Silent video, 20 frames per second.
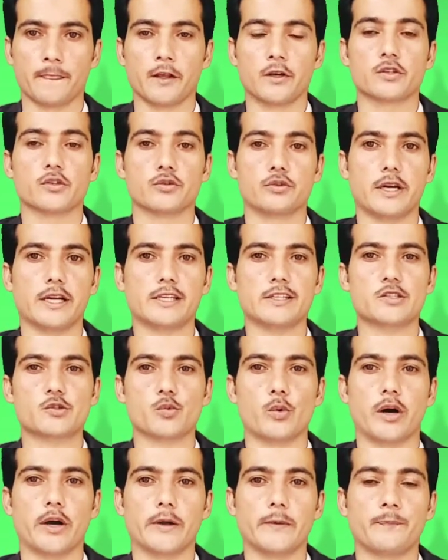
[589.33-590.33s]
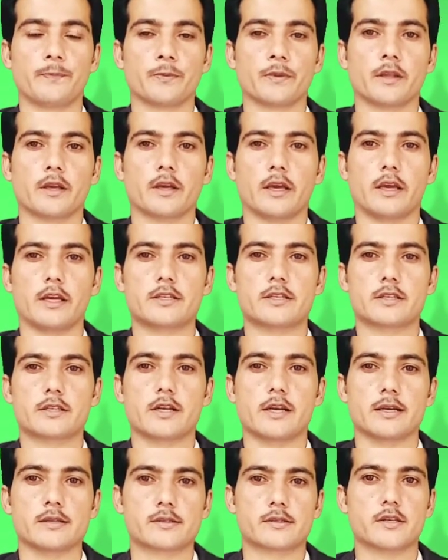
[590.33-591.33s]
So that is why
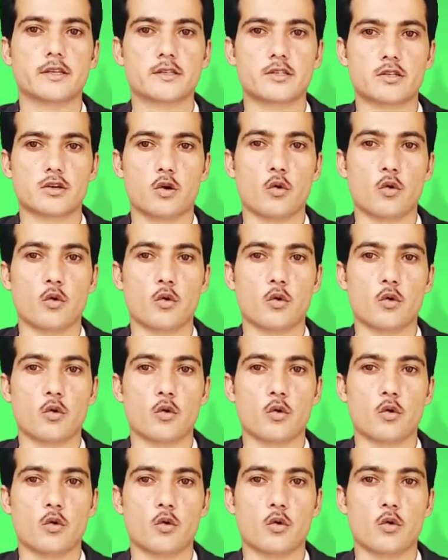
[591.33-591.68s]
It consists